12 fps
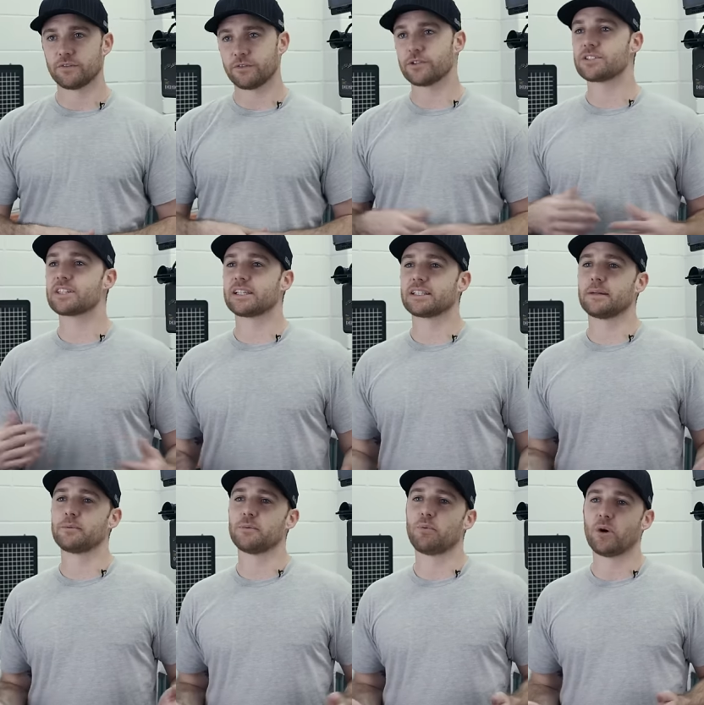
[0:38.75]
The first thing that
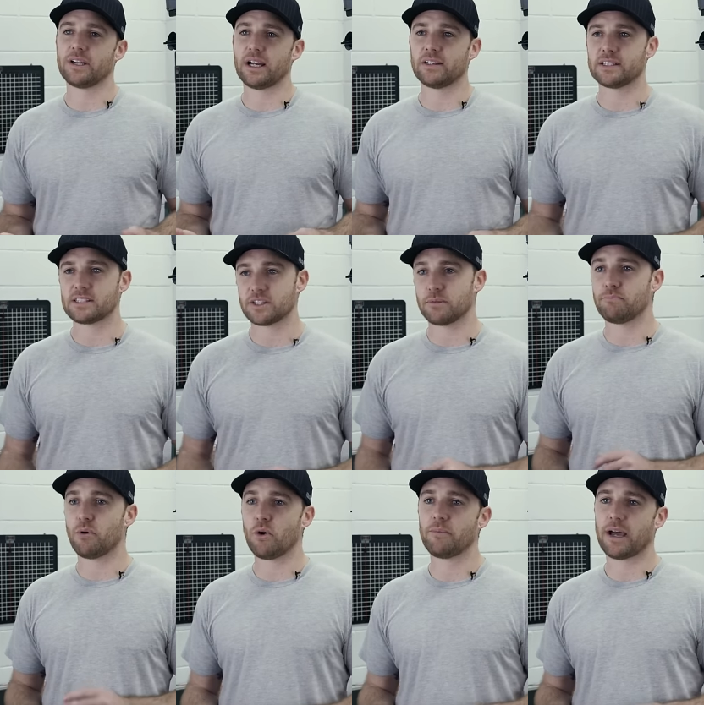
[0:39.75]
I'm going to point out is that the
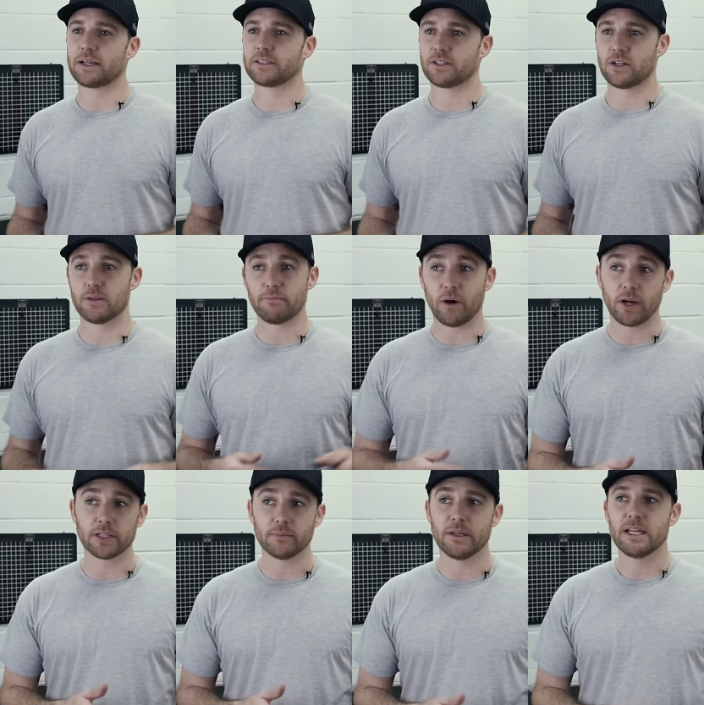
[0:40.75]
bolt pattern on the
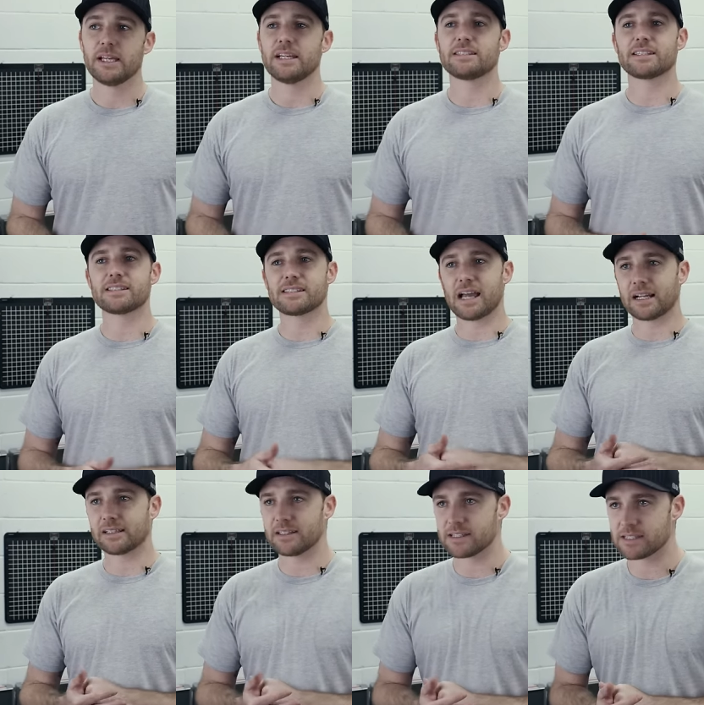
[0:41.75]
bottom is
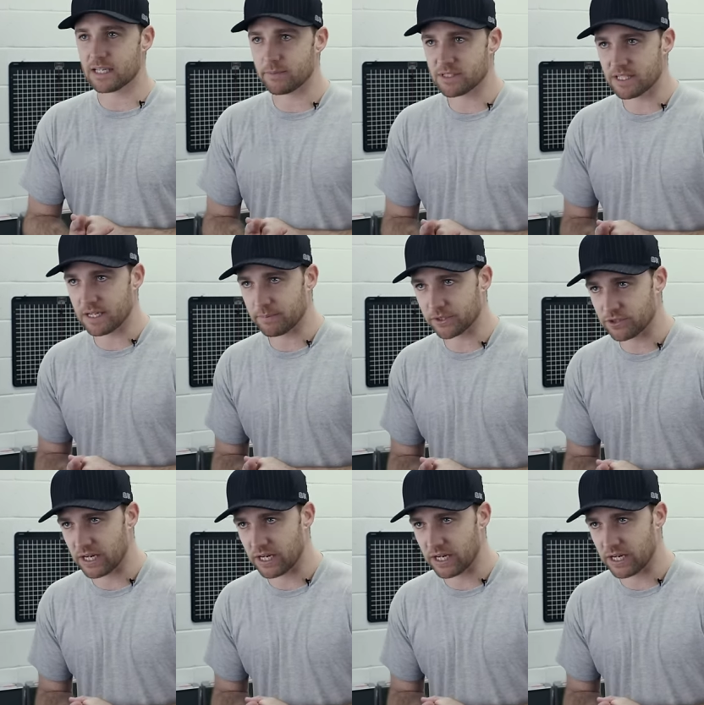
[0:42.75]
exactly the same as the Epic